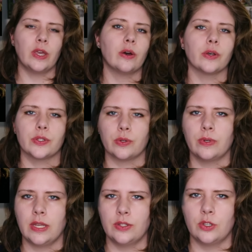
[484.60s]
We also
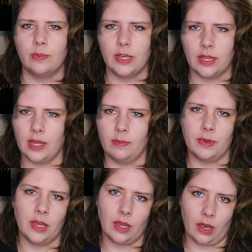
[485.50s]
need to be
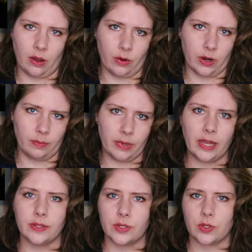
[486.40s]
keeping our
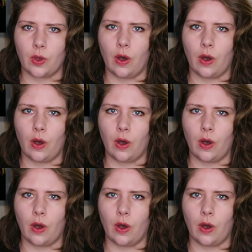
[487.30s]
pets